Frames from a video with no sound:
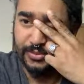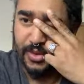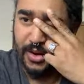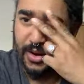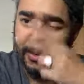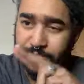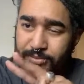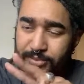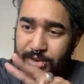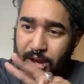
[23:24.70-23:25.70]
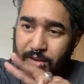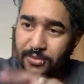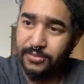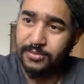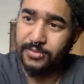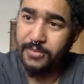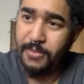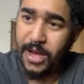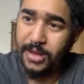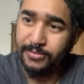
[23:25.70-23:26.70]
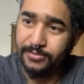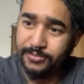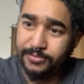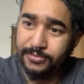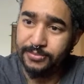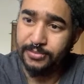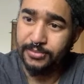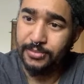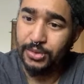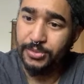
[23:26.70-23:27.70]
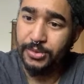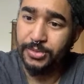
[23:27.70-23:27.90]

Painter out. Ciao. Bye. Boop, boop,